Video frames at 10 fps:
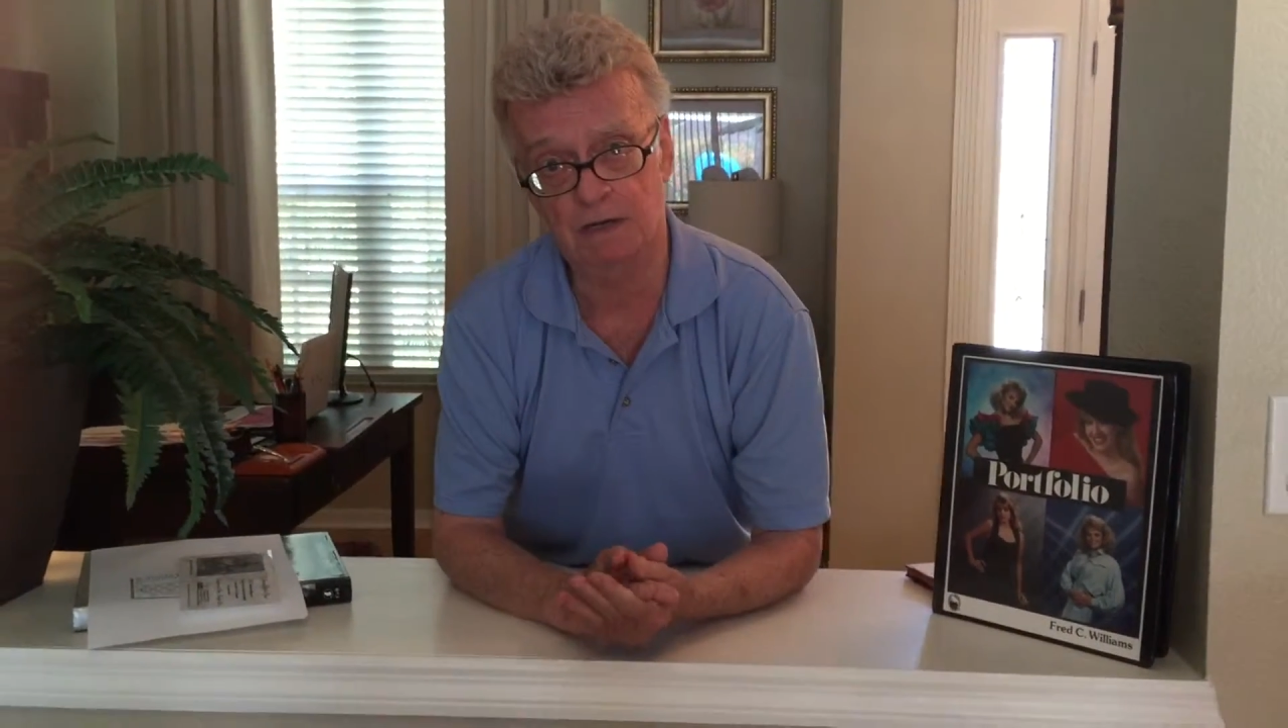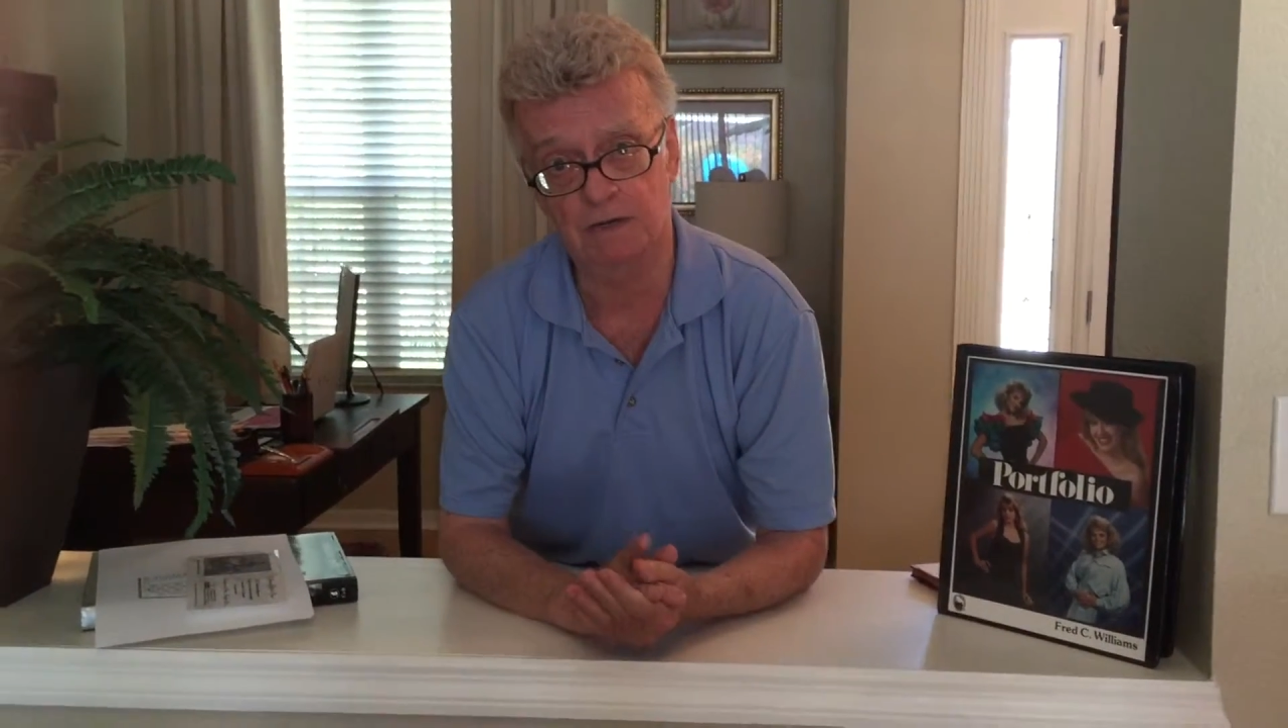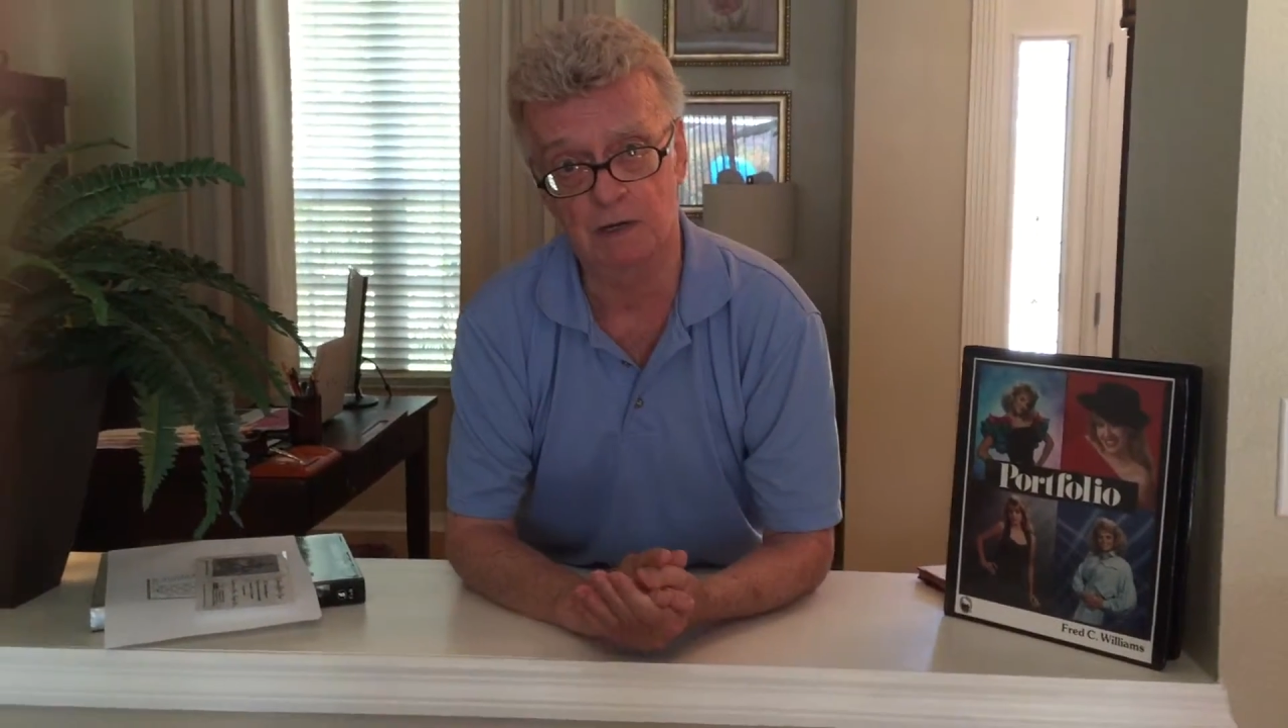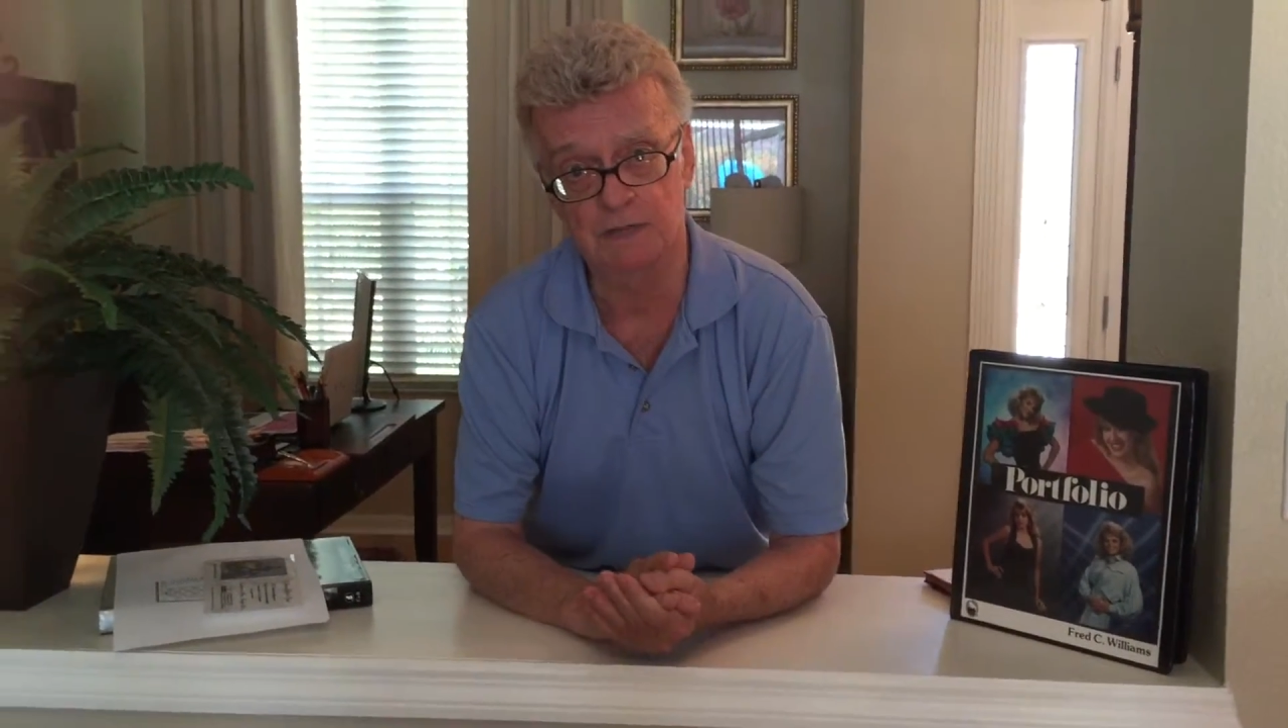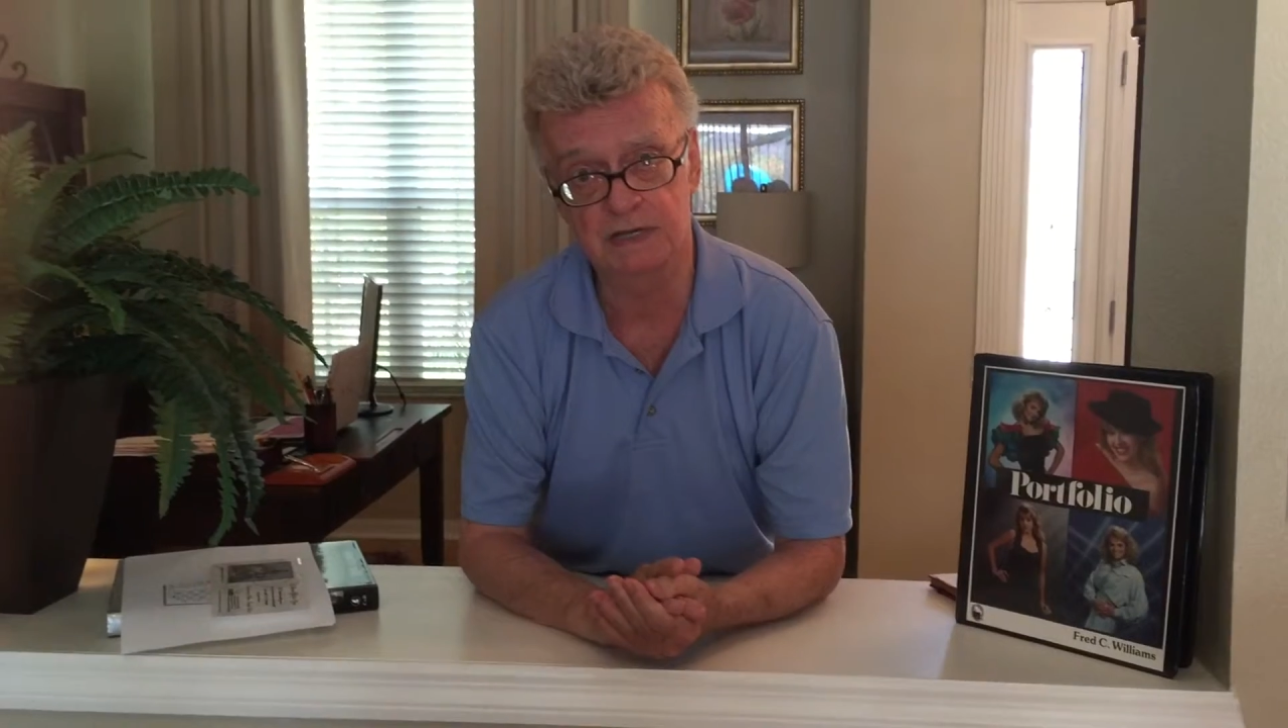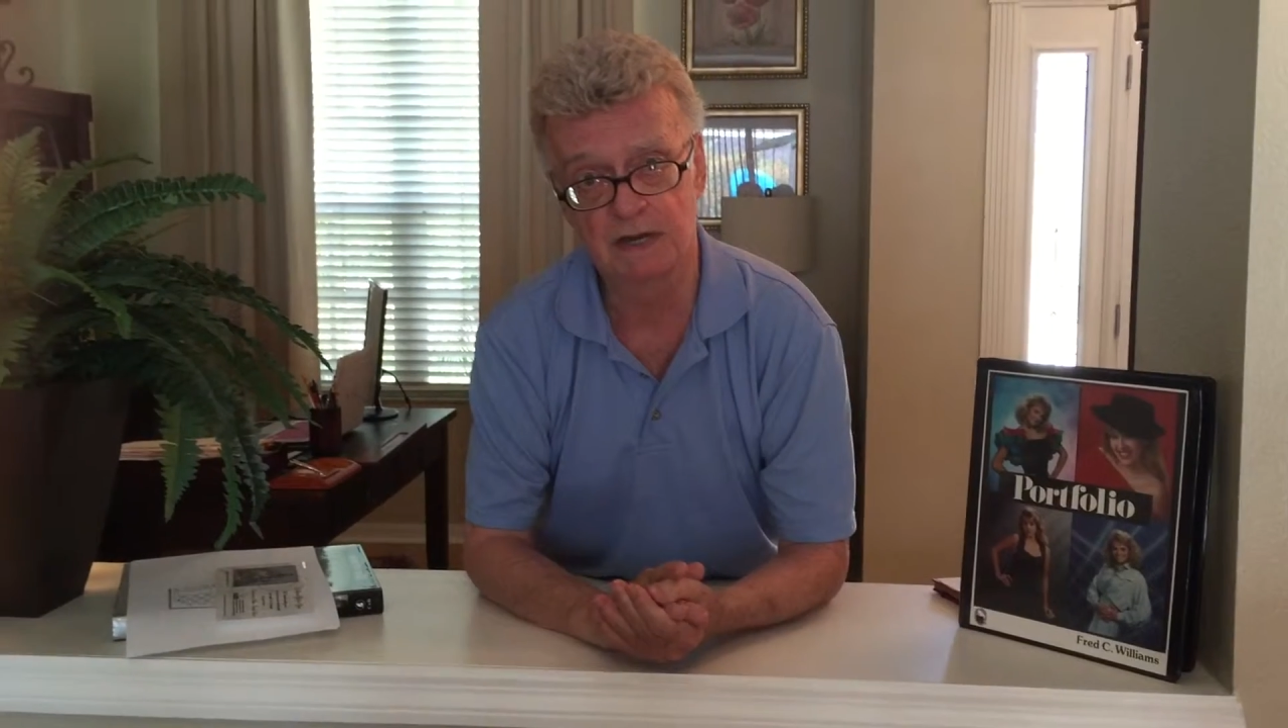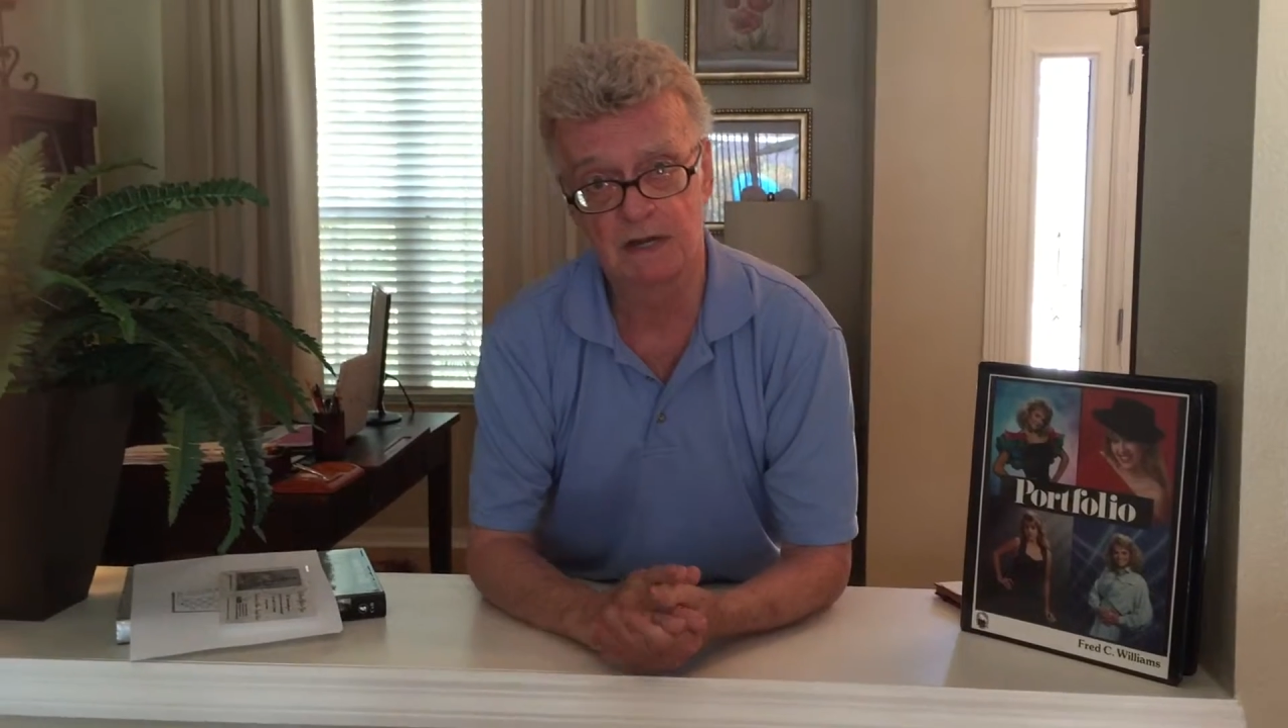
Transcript: groups.